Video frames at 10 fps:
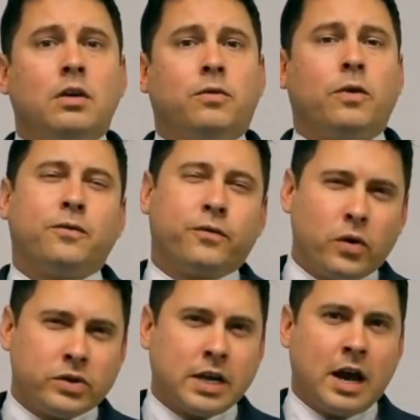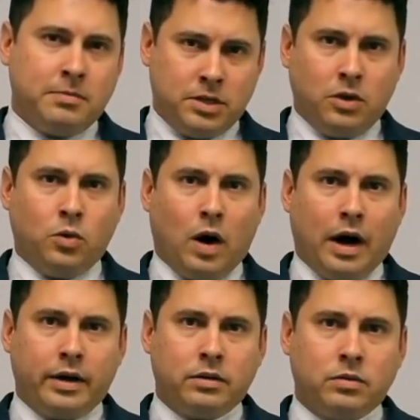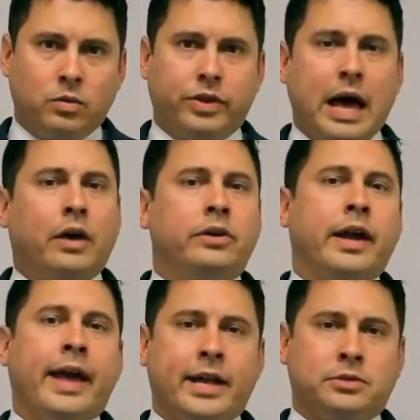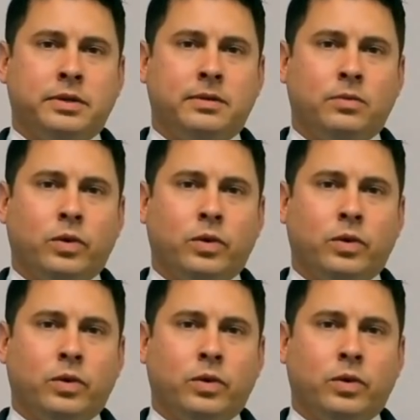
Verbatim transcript: For a first-time DUI without an enhancement,